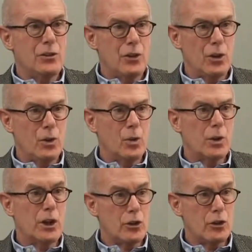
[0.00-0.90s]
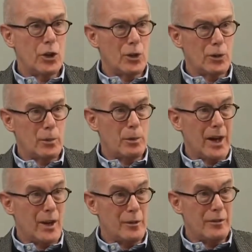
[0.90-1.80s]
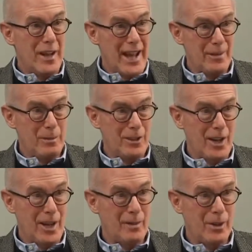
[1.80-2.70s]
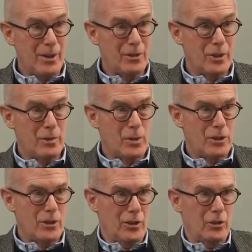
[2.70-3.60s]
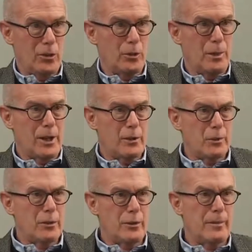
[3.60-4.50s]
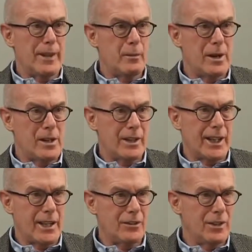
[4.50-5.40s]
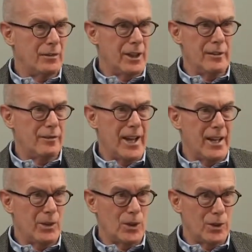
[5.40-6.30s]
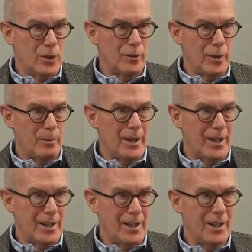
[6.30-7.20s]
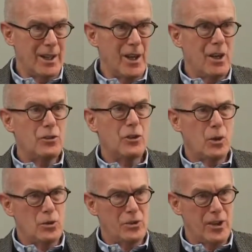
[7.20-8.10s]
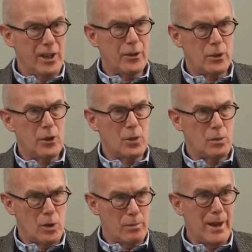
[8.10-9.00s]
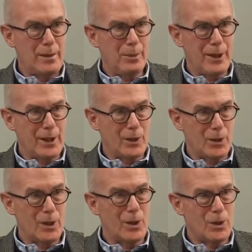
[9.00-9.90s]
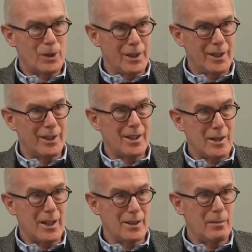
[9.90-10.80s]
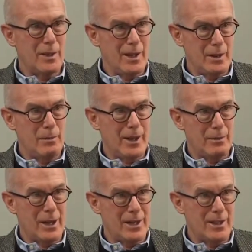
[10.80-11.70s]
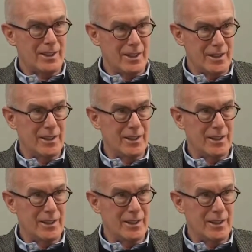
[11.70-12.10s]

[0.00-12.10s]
to control the brown fat metabolism, which is responsible for metabolic activity of fat all over the body. So xanthohumol may play a role in the metabolic